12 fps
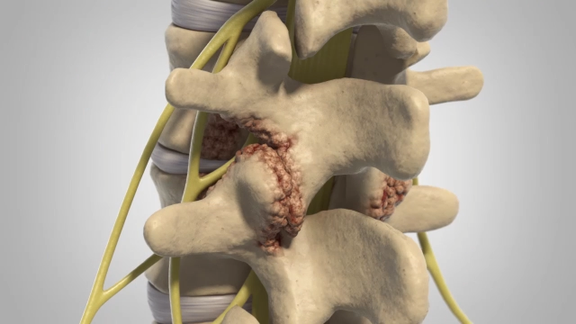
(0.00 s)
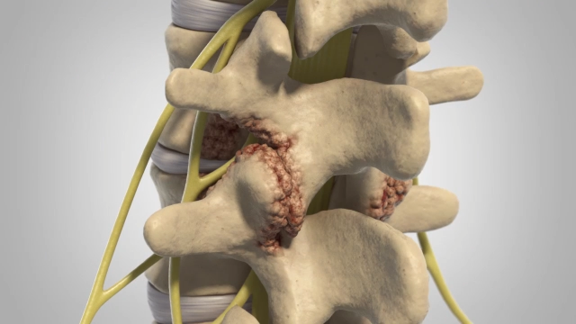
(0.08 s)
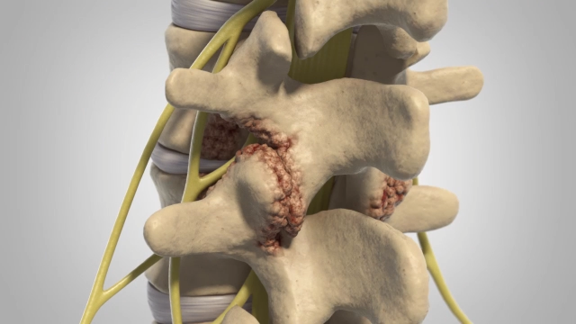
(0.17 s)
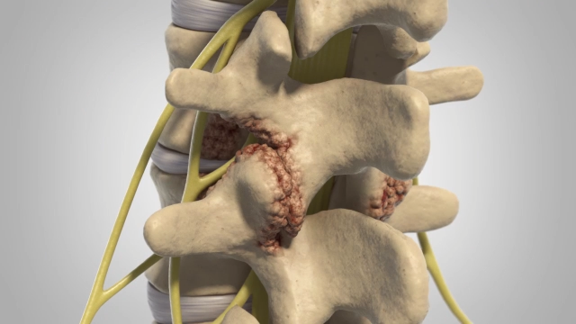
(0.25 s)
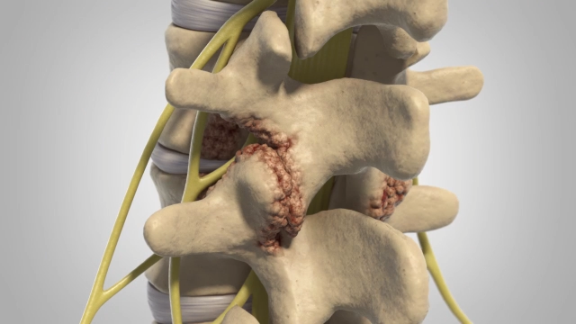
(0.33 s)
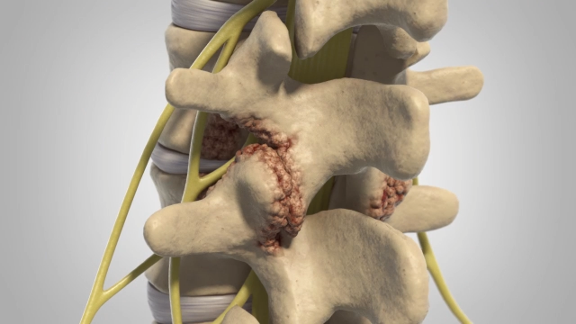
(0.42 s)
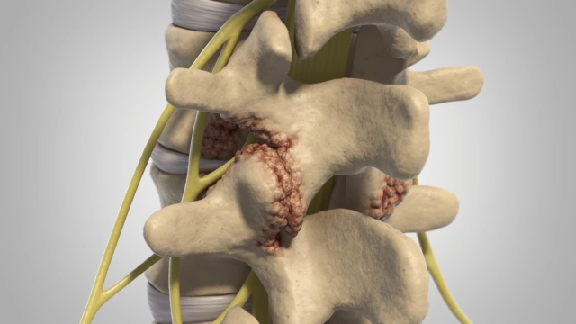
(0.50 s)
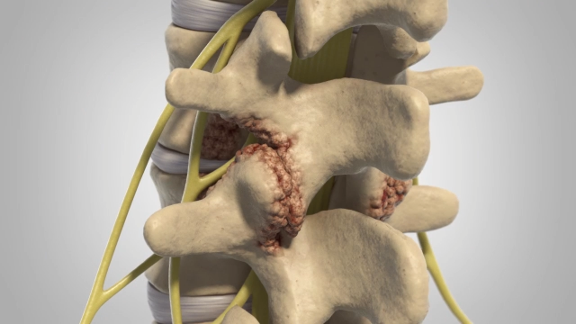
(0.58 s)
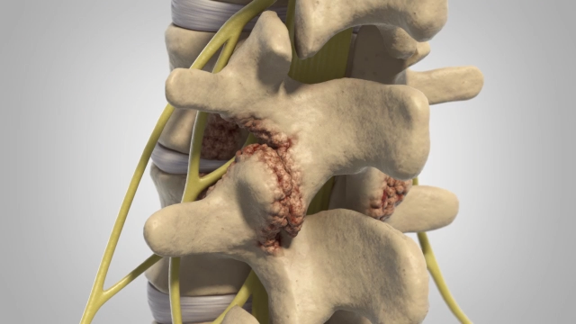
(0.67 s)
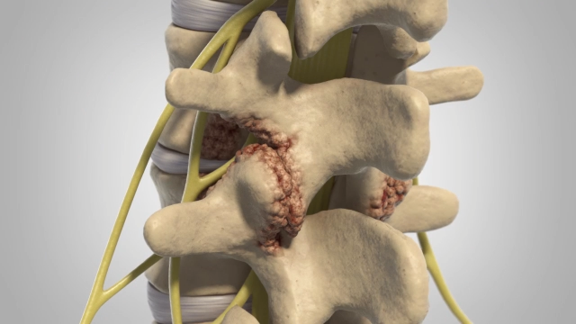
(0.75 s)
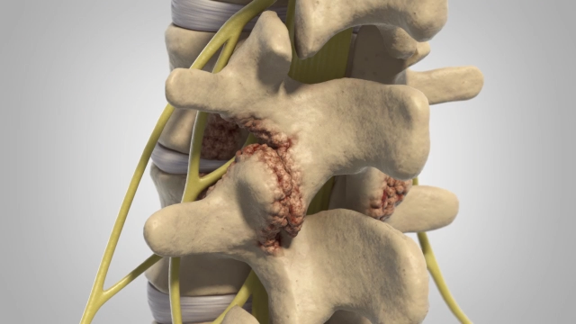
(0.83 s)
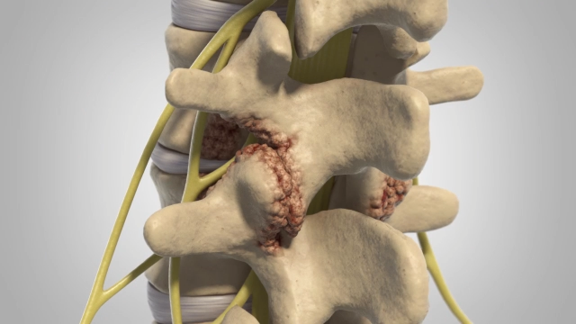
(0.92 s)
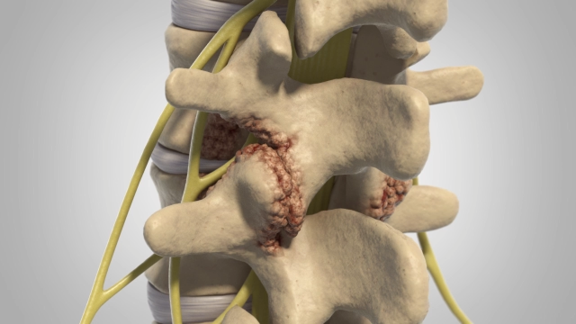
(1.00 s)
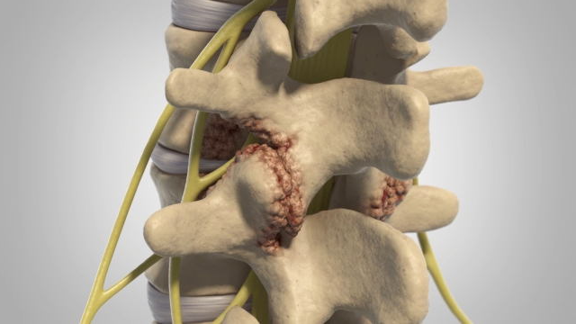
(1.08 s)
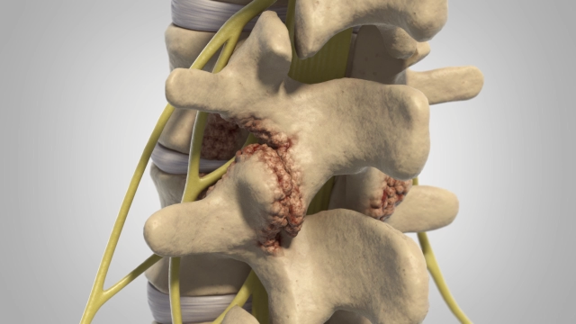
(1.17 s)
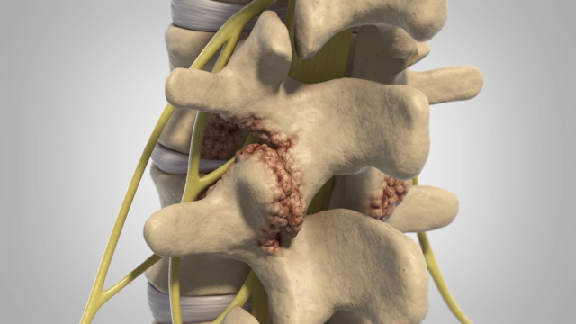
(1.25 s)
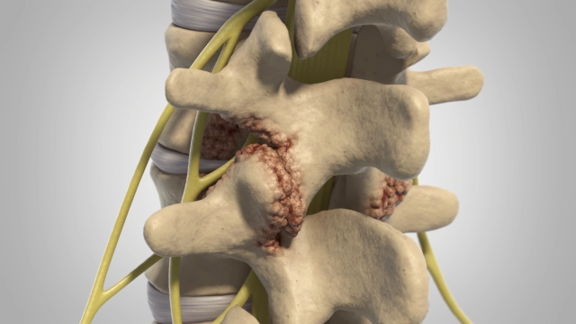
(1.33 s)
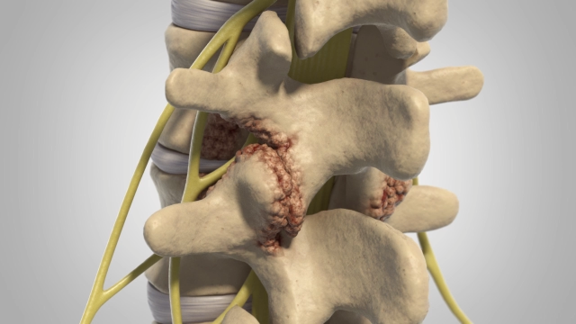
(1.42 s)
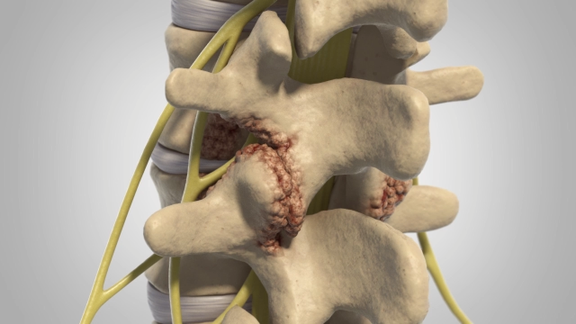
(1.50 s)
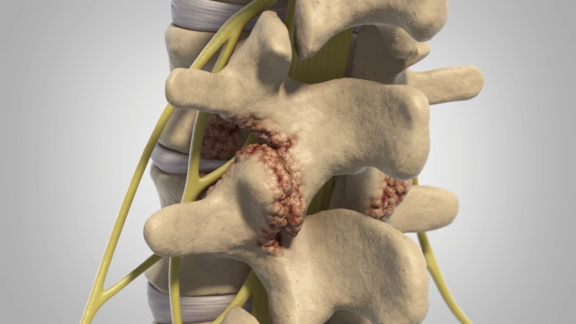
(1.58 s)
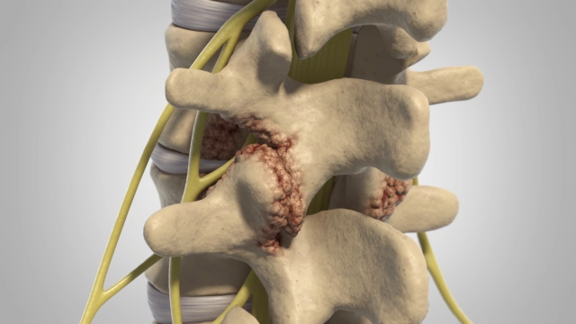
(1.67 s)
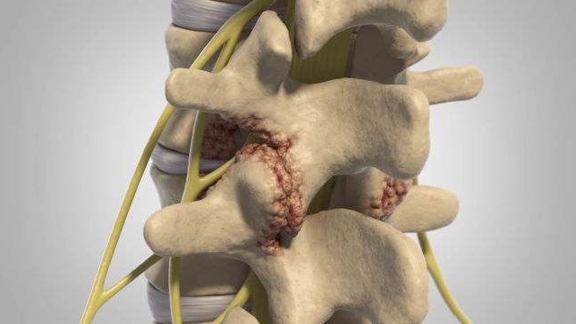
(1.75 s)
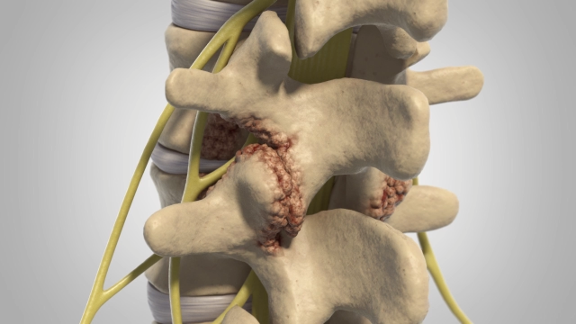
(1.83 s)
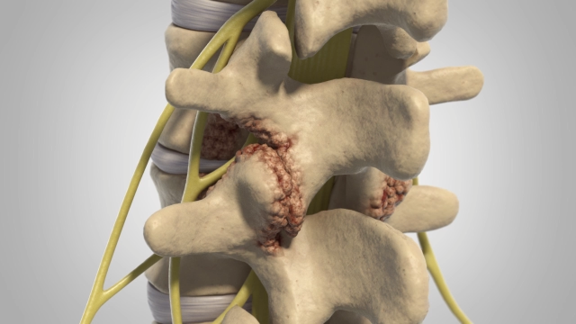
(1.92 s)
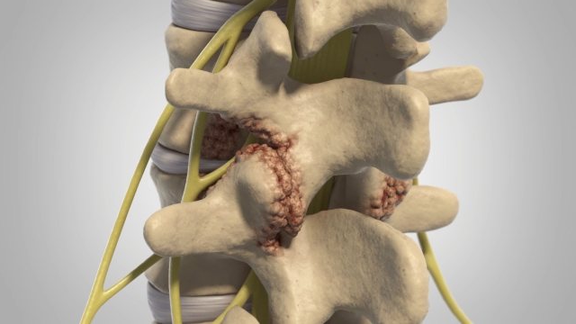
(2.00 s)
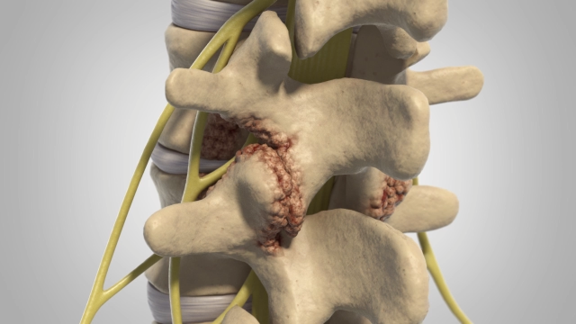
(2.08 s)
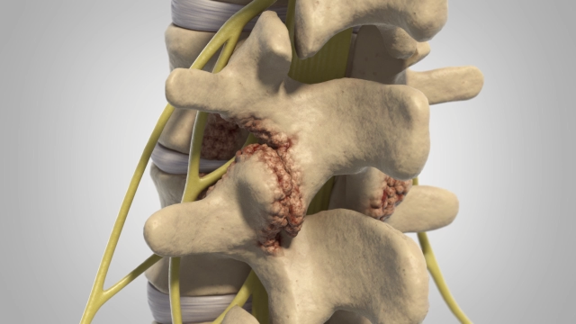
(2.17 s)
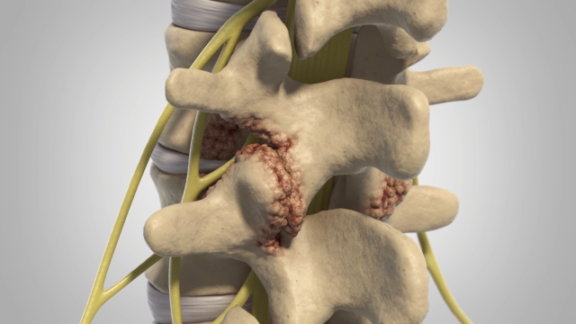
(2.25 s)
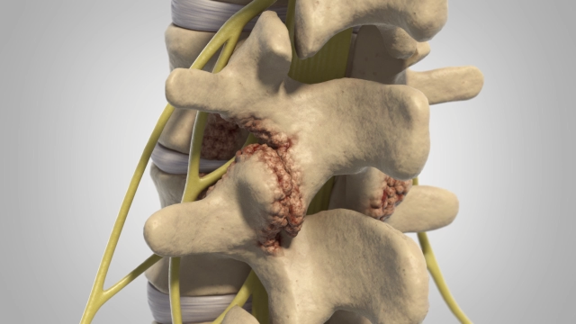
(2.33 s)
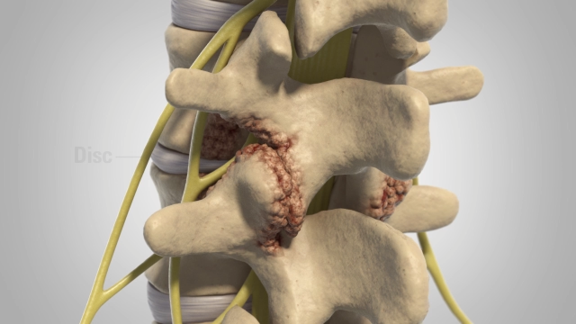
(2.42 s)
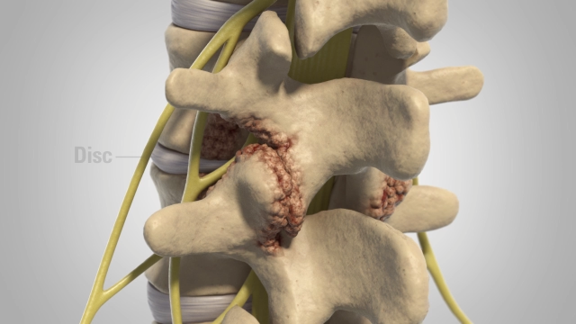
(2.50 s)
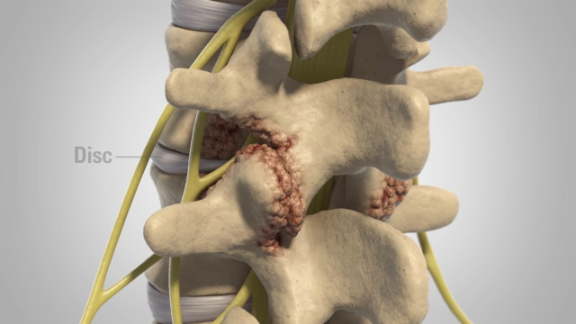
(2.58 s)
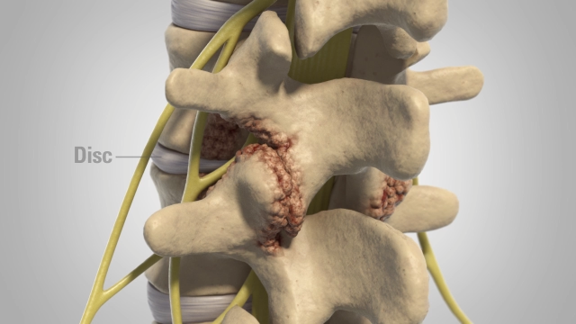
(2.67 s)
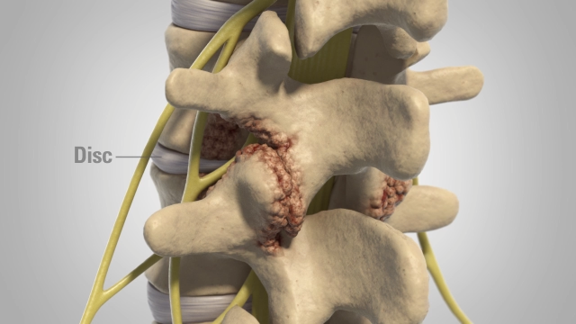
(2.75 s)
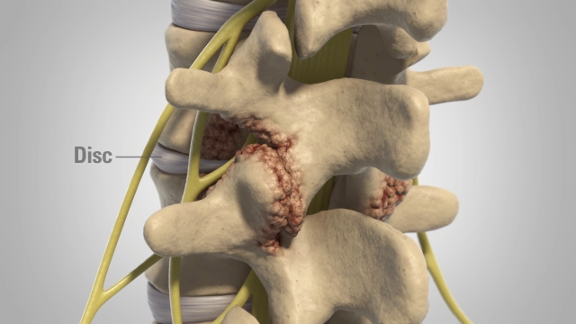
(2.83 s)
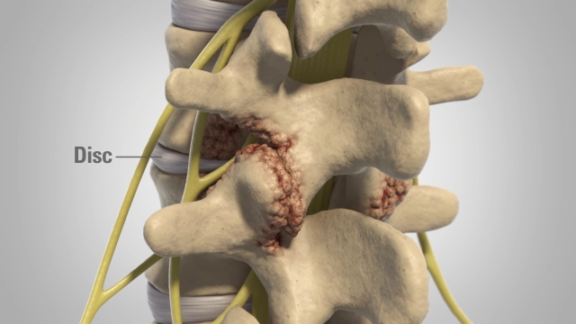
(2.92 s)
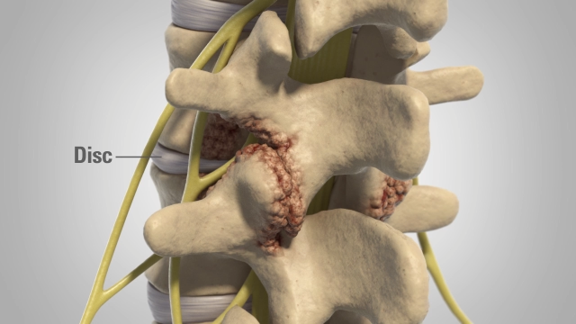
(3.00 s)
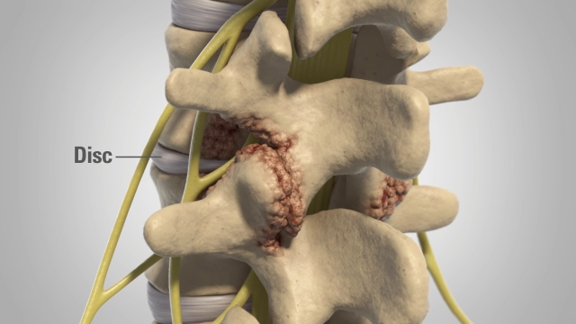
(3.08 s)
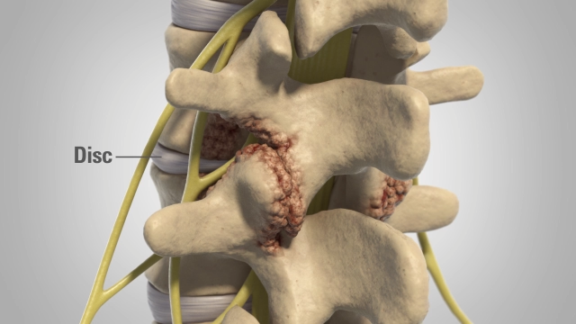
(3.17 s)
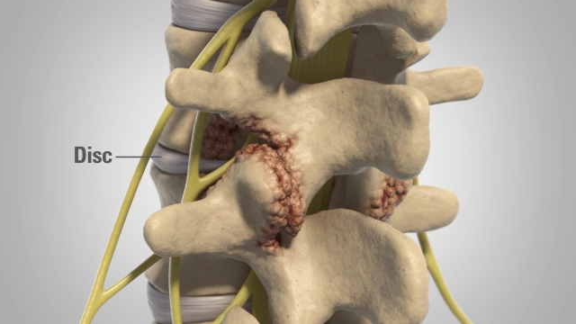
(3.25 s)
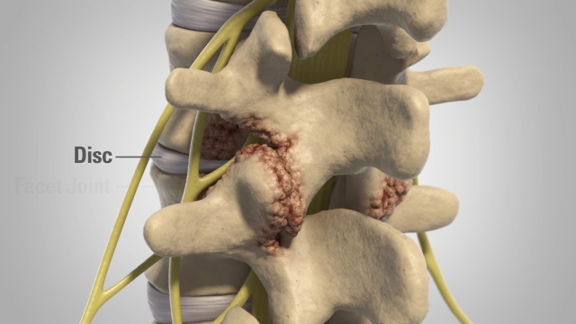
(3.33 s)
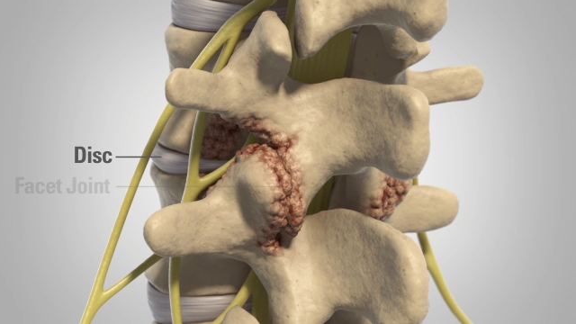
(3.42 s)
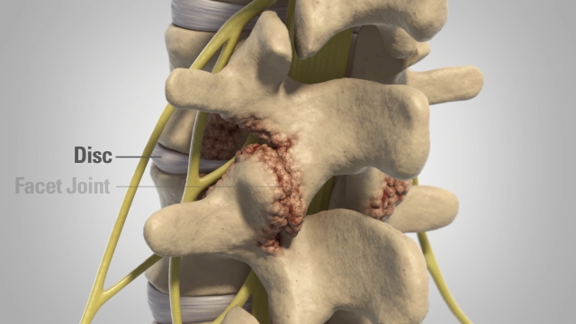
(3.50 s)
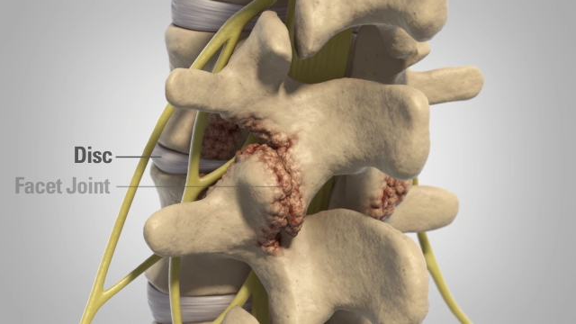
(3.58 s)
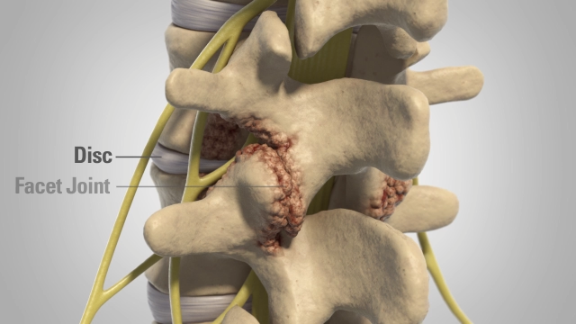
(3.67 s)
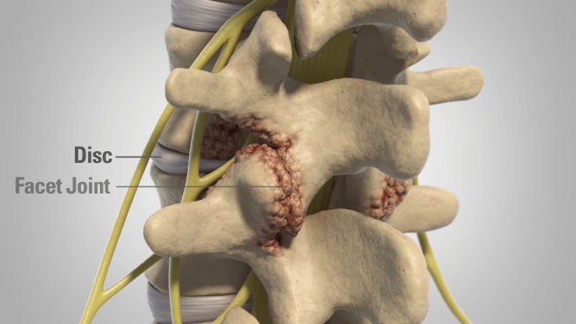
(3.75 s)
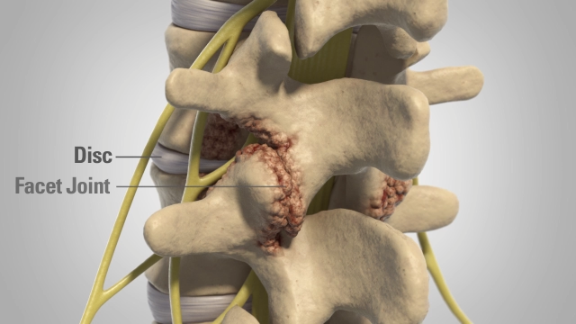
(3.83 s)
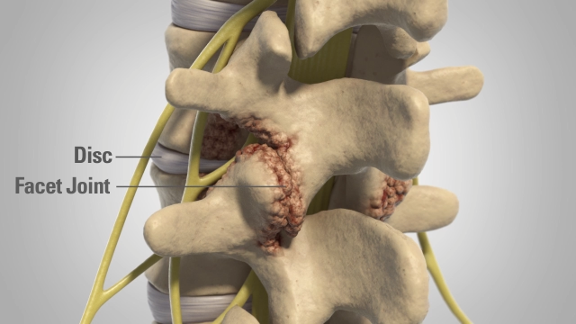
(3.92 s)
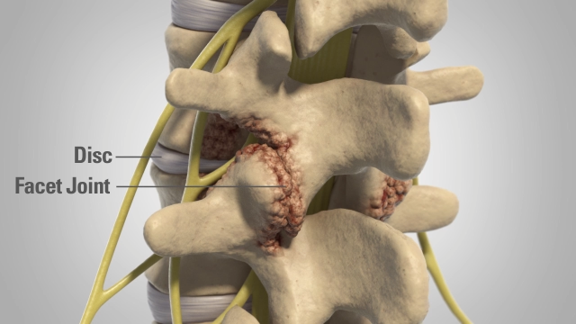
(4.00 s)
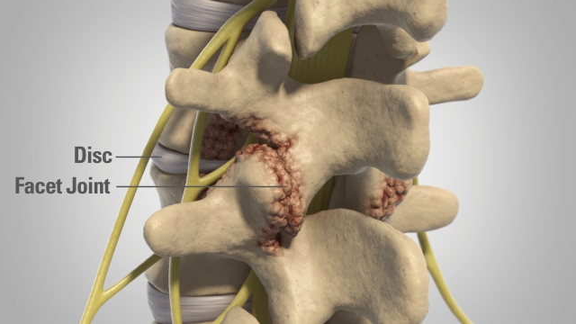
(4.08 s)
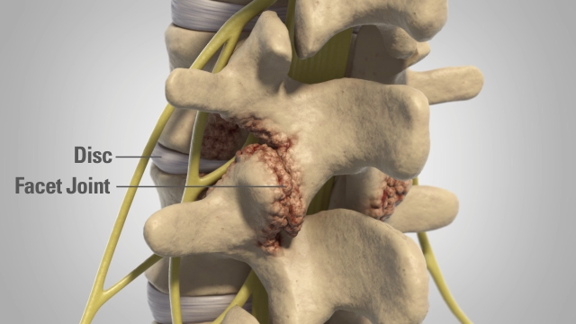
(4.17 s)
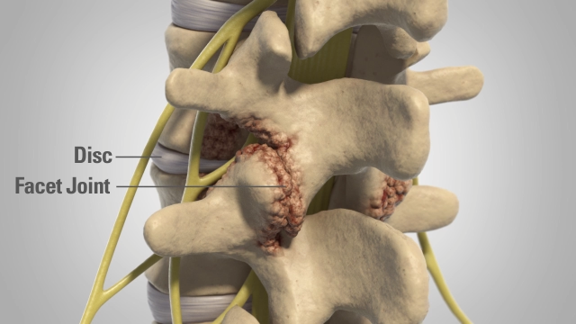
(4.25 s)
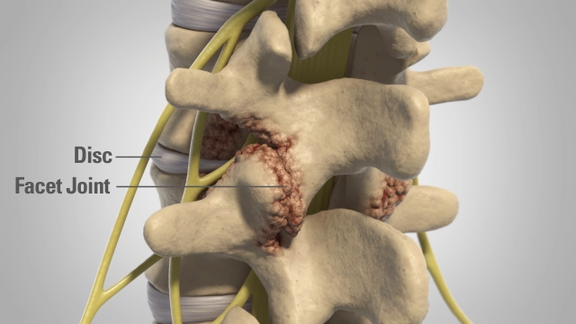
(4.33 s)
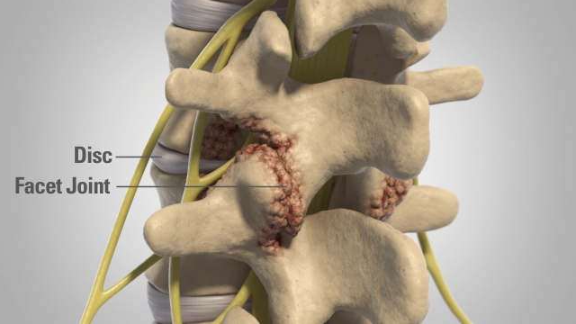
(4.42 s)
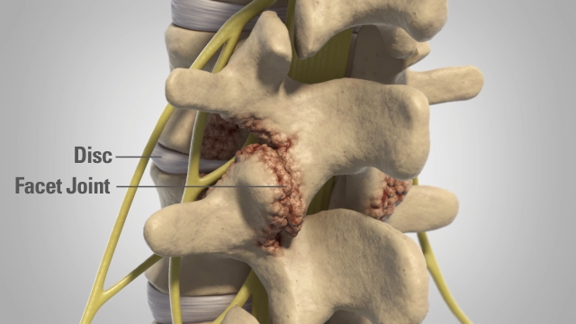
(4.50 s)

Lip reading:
Nobody's mouth can be seen.